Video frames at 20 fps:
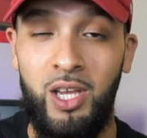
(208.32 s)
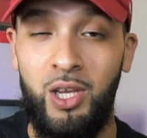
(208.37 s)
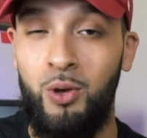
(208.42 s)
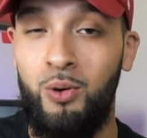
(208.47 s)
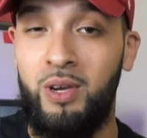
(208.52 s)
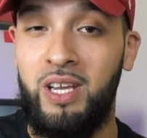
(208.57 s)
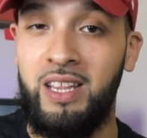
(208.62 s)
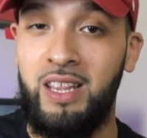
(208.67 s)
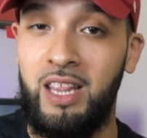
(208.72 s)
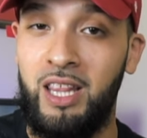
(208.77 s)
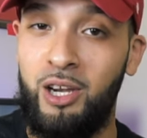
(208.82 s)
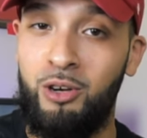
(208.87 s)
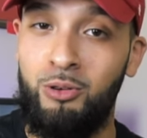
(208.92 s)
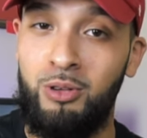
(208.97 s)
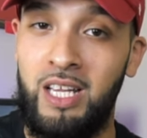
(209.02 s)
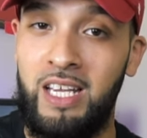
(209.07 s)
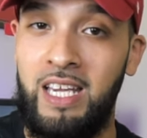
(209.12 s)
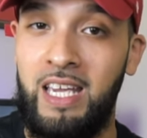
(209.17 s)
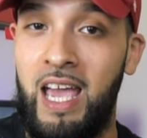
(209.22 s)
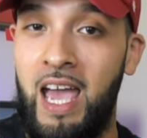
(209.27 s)
you can
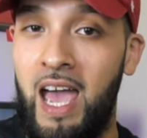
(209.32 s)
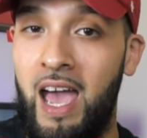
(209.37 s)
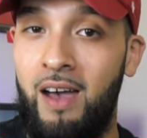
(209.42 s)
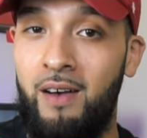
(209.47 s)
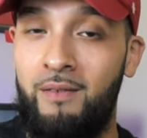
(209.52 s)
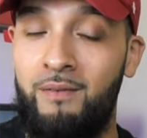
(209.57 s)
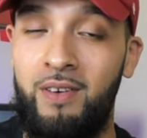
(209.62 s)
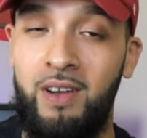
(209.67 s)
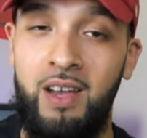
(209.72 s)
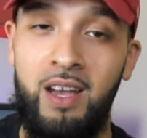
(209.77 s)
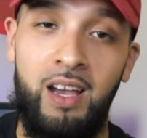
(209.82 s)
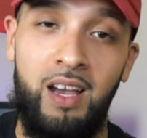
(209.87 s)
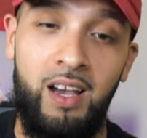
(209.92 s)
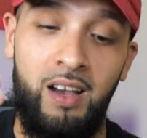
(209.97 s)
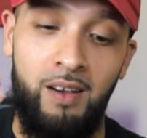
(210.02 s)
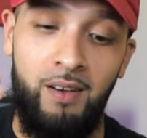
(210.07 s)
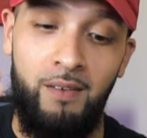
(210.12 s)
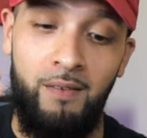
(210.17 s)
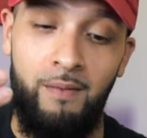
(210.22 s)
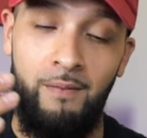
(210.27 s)
literally have
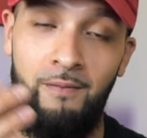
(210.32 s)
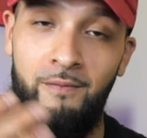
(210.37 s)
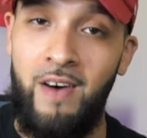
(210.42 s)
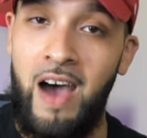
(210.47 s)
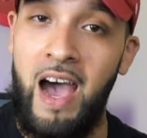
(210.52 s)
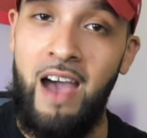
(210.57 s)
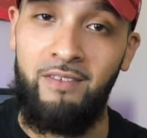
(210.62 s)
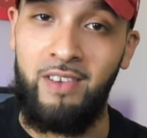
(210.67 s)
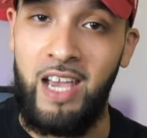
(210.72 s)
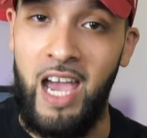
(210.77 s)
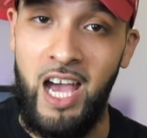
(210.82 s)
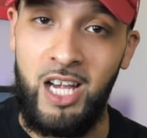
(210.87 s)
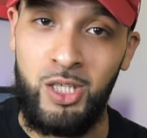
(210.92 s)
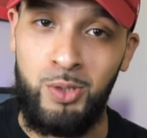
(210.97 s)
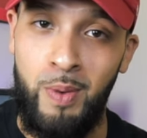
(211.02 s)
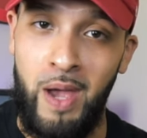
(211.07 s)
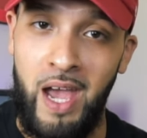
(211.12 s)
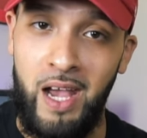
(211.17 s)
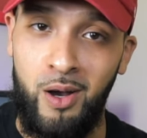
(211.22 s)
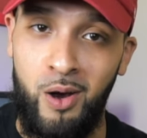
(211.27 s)
5
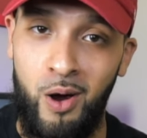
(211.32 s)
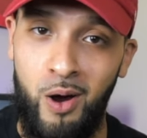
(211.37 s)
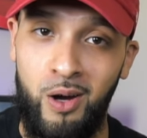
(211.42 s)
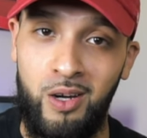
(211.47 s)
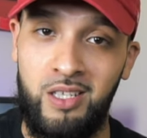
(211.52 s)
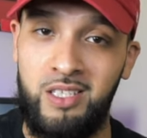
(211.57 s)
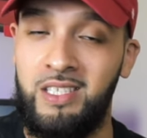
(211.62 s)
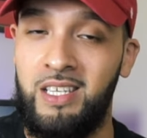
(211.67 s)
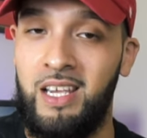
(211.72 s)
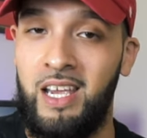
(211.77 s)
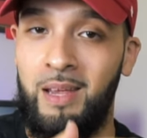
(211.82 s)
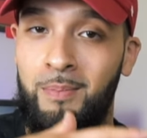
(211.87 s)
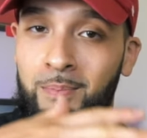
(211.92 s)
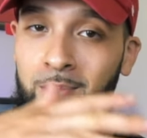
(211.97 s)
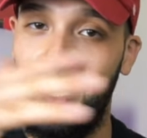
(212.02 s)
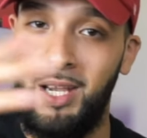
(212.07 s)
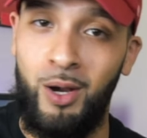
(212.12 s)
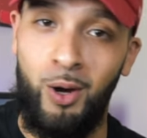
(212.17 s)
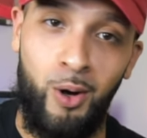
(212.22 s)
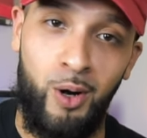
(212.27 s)
cashback cards
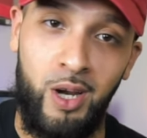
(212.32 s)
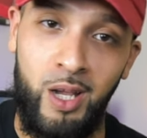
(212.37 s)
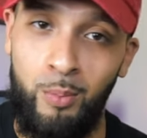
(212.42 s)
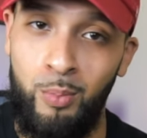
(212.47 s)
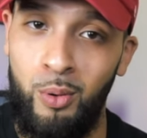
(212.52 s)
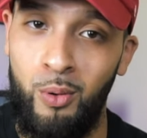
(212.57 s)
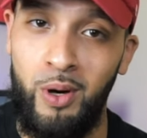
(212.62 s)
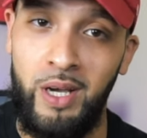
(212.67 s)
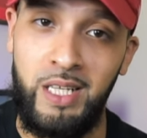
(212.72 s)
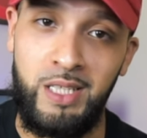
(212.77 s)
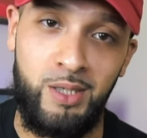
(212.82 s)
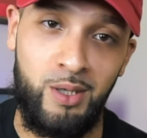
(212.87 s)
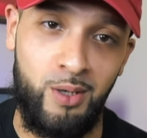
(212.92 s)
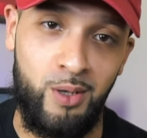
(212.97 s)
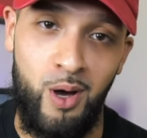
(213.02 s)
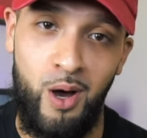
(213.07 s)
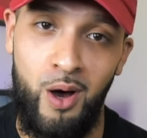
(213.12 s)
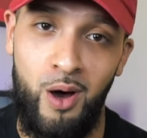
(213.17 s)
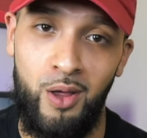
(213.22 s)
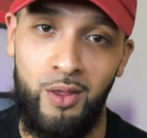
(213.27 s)
and be earning points
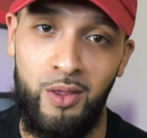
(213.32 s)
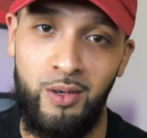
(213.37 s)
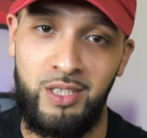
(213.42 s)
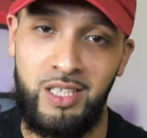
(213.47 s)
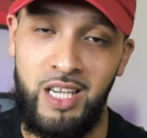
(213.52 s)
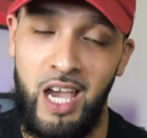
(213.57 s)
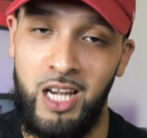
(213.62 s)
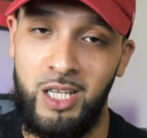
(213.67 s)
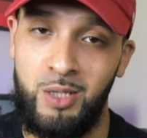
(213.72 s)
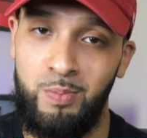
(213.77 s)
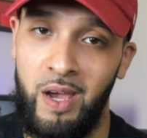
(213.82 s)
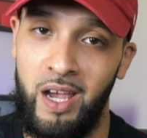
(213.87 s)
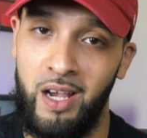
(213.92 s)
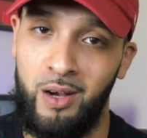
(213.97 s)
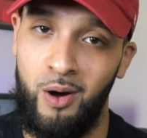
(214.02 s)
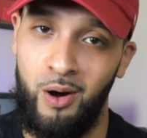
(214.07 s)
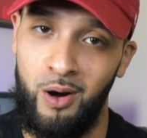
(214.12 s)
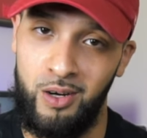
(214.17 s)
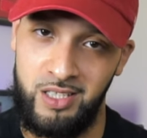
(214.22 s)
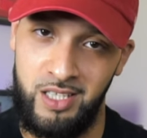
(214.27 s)
on all those
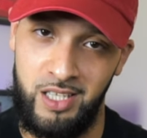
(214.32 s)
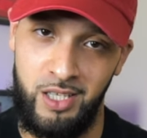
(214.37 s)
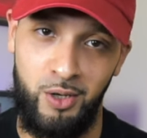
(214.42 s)
cashback cards,